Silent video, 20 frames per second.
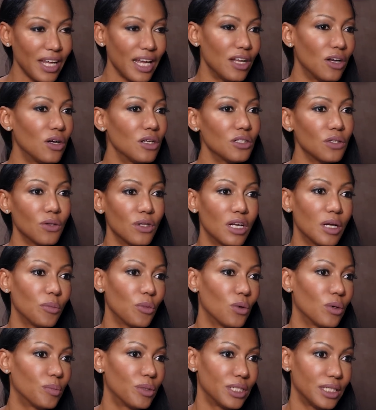And also the number
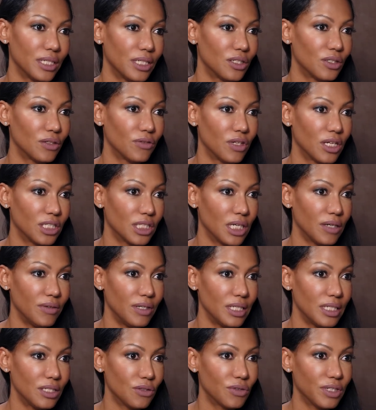one predictor of
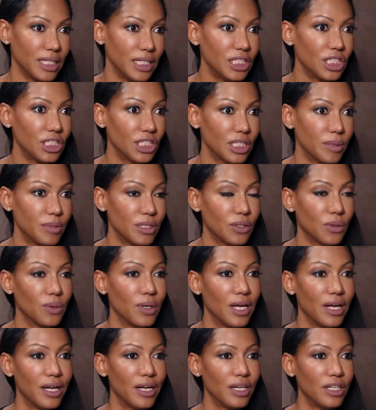longevity is relationships. So
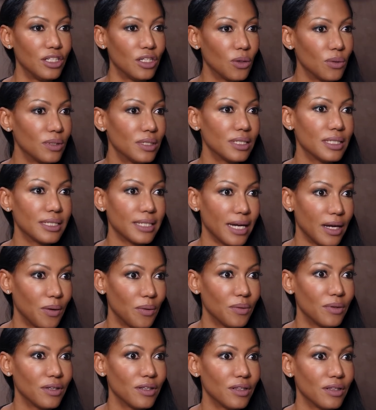don't
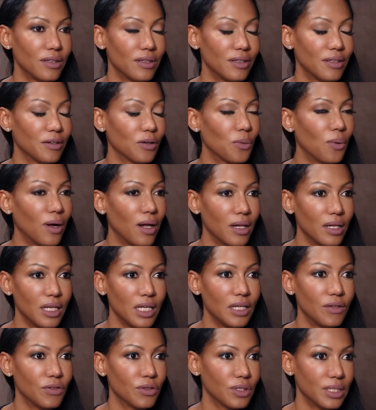discount the
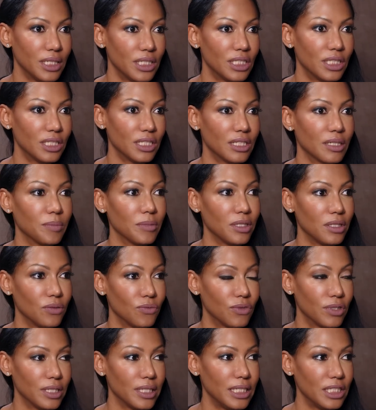quality of your
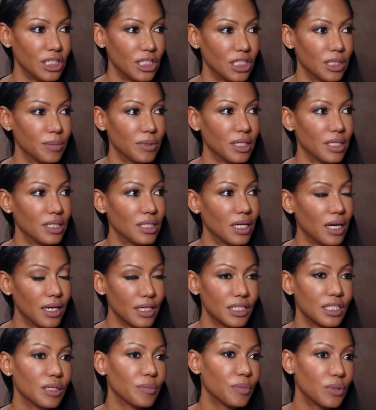relationships. A
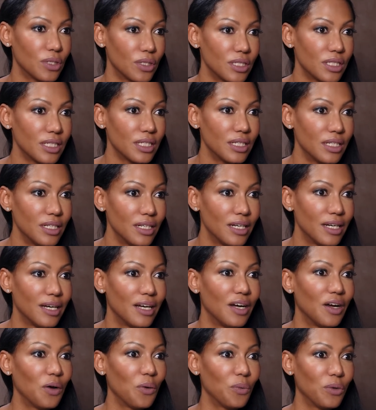toxic person
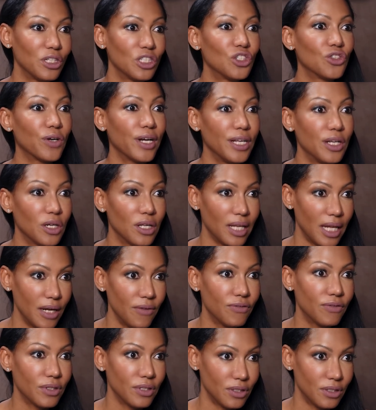will drain your life